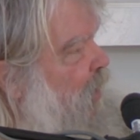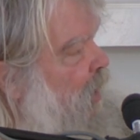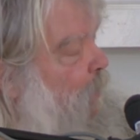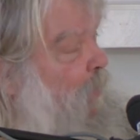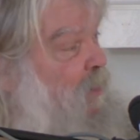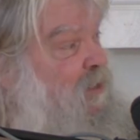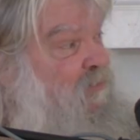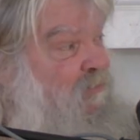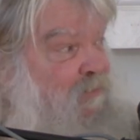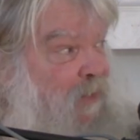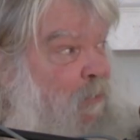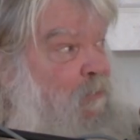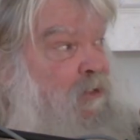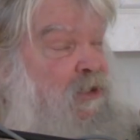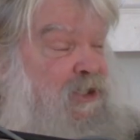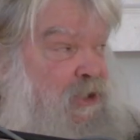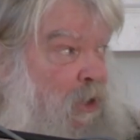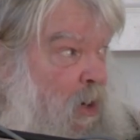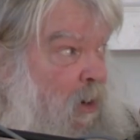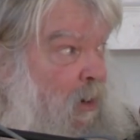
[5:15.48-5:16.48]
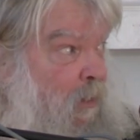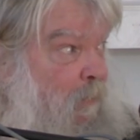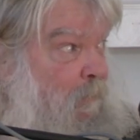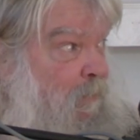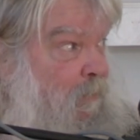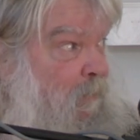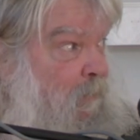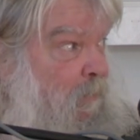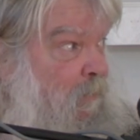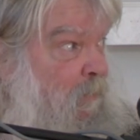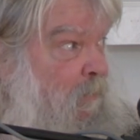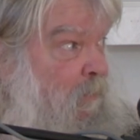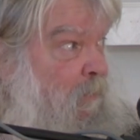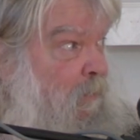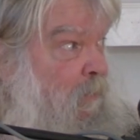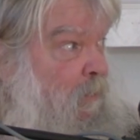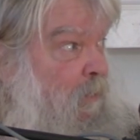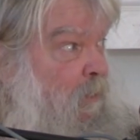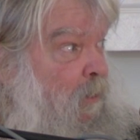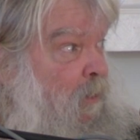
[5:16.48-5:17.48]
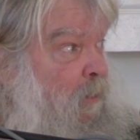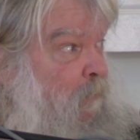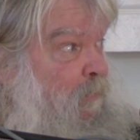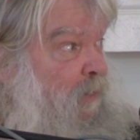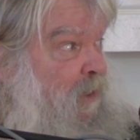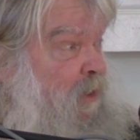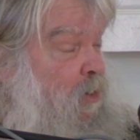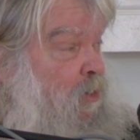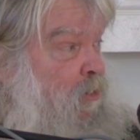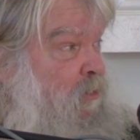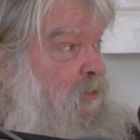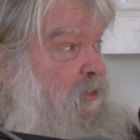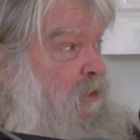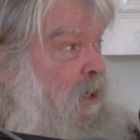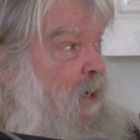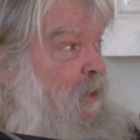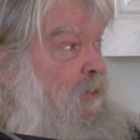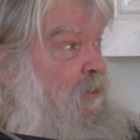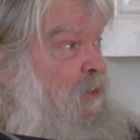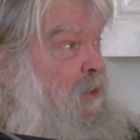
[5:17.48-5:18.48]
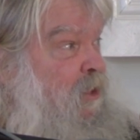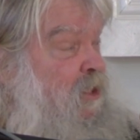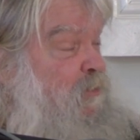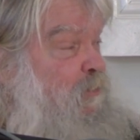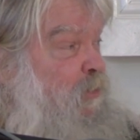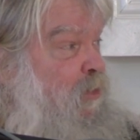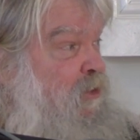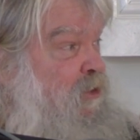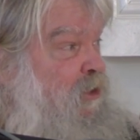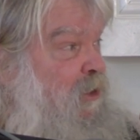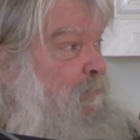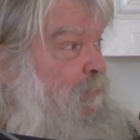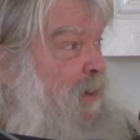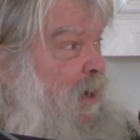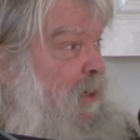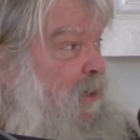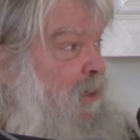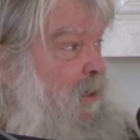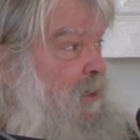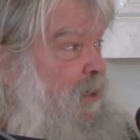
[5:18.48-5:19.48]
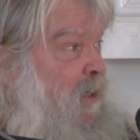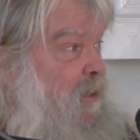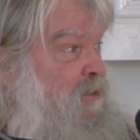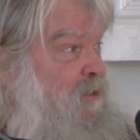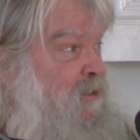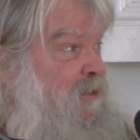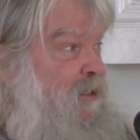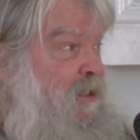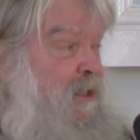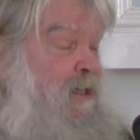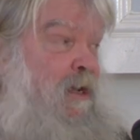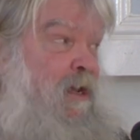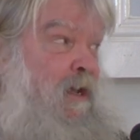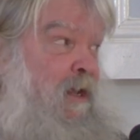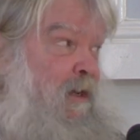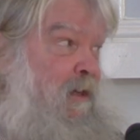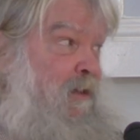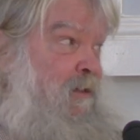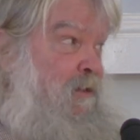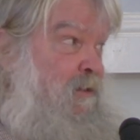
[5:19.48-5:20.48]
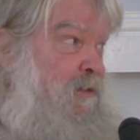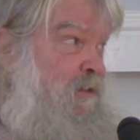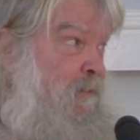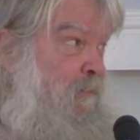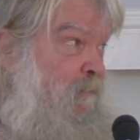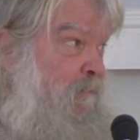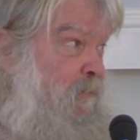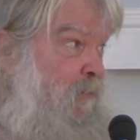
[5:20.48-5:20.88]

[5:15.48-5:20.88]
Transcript: And that's very sharp, because I think he's pushing back against Kant